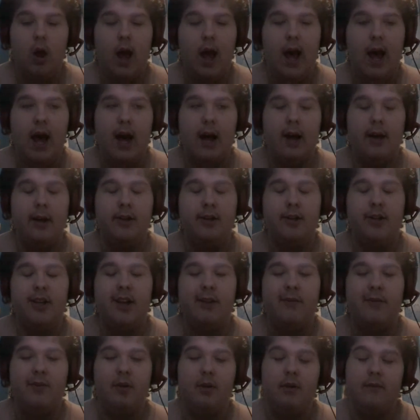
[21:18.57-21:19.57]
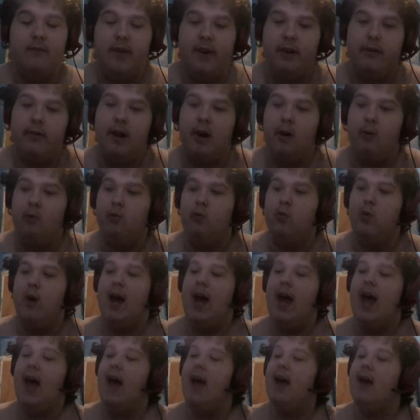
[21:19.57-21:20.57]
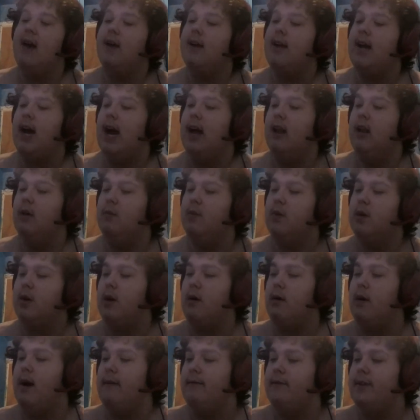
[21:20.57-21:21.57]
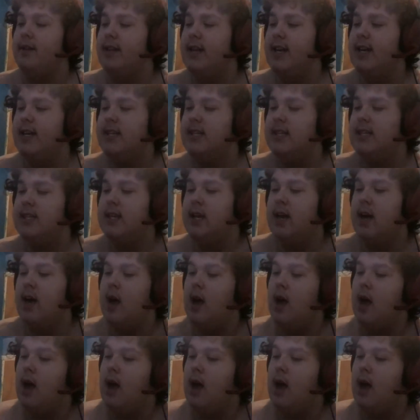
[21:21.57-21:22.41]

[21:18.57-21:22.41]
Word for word: And if you want to figure out where Kylo will go after this,